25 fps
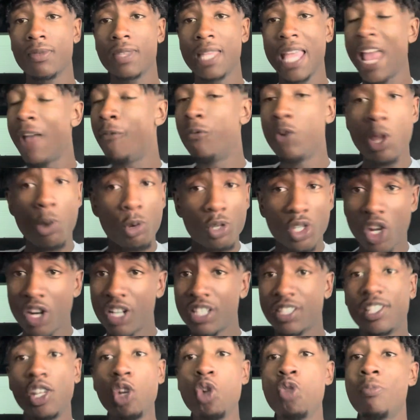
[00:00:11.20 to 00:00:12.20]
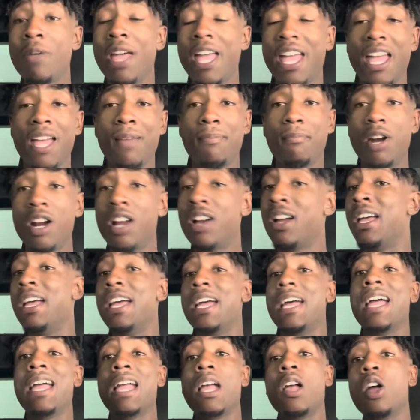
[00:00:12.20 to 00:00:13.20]
If we was on a two-man, bro,
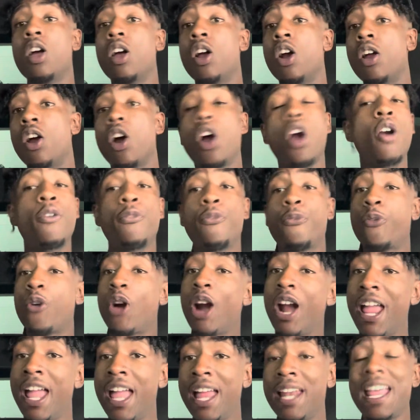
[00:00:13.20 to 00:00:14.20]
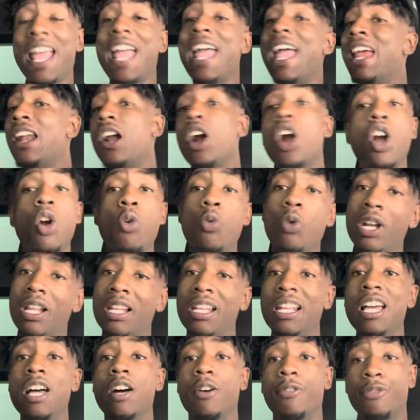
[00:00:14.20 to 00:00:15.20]
her friend and her would have
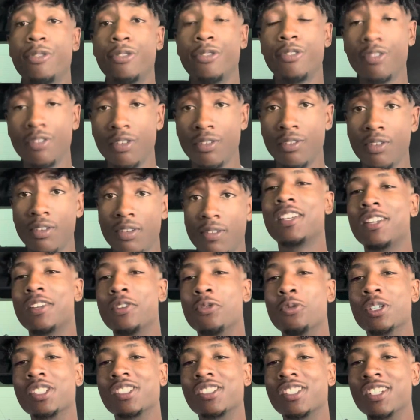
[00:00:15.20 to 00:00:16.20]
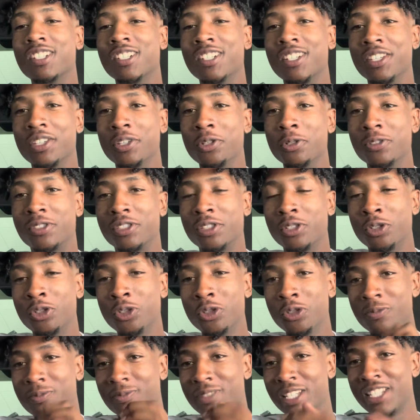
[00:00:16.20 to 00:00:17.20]
left. What's good,
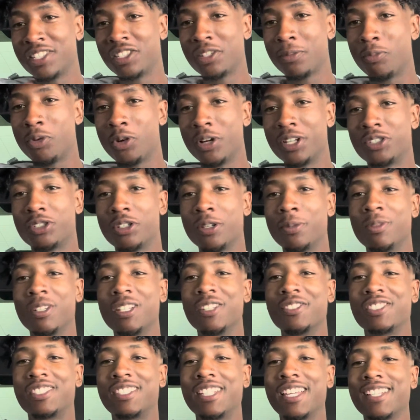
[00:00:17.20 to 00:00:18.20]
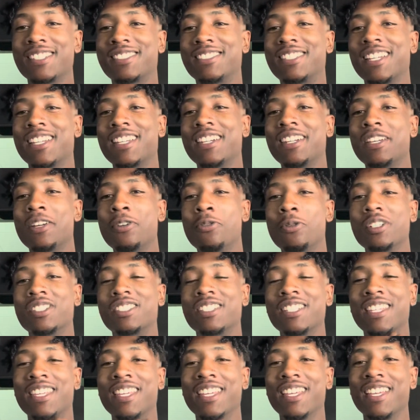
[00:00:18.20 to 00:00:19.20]
YouTube? It's your boy, TripleFStackz, checking in once
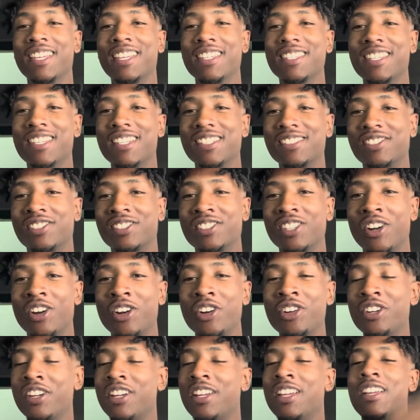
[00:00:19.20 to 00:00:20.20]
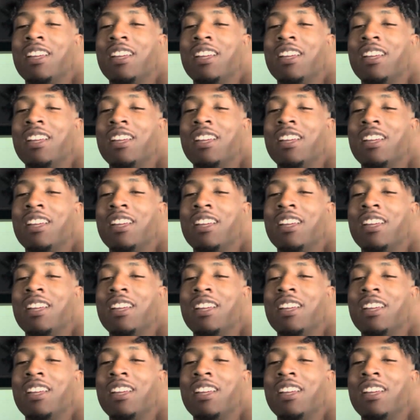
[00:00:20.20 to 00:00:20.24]
again. Yes, sir.